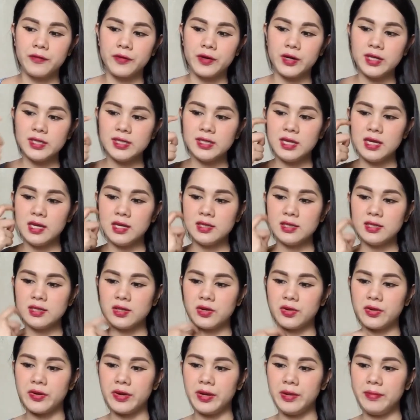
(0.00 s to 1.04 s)
First
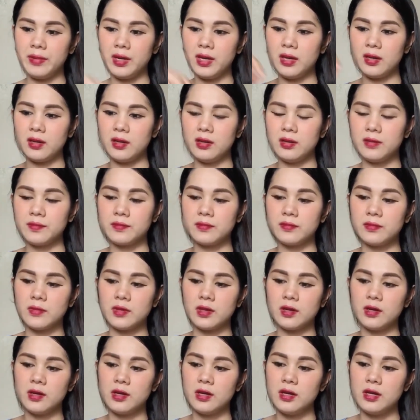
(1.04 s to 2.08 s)
is creamy
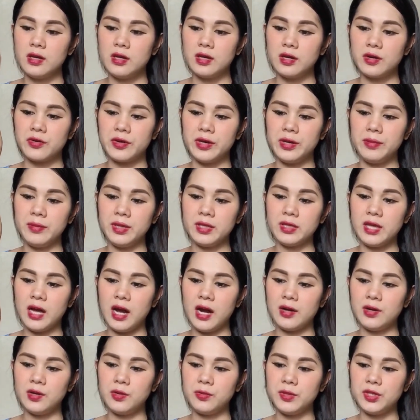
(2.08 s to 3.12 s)

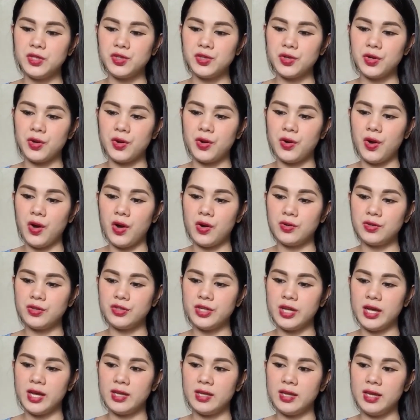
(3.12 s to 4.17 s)
taro with
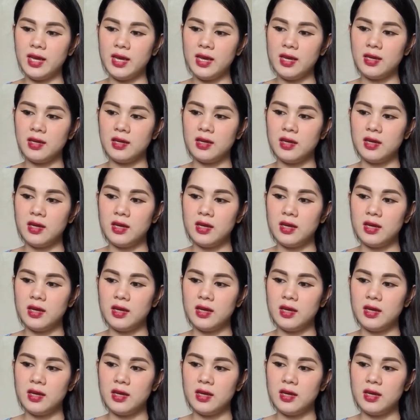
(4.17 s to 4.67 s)
coco jelly.